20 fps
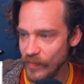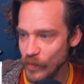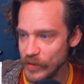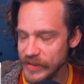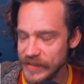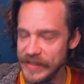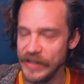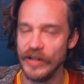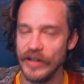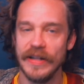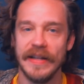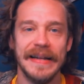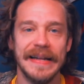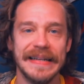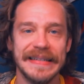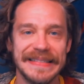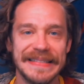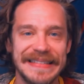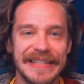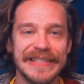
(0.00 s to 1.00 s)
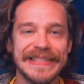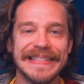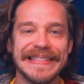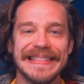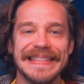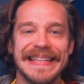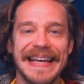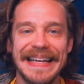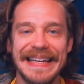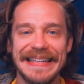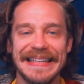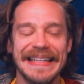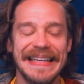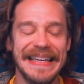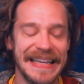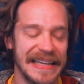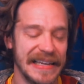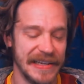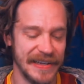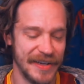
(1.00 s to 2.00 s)
still
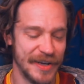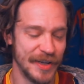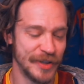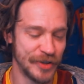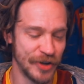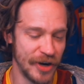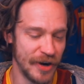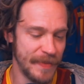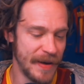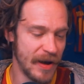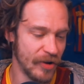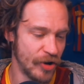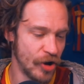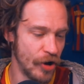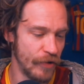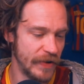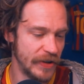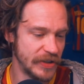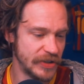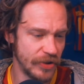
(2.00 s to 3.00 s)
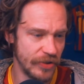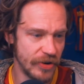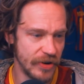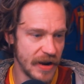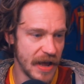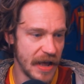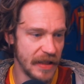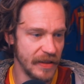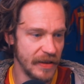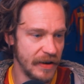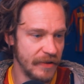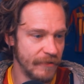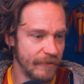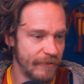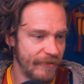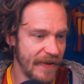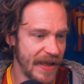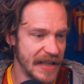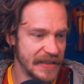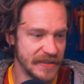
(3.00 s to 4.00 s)
slightly concerned about COVID, so they're not letting
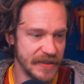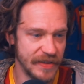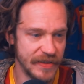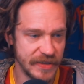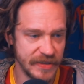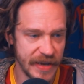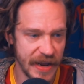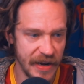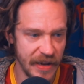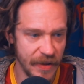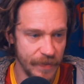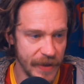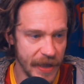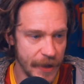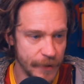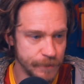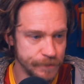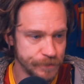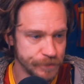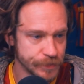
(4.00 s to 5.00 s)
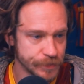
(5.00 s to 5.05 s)
fans in the stadium yet.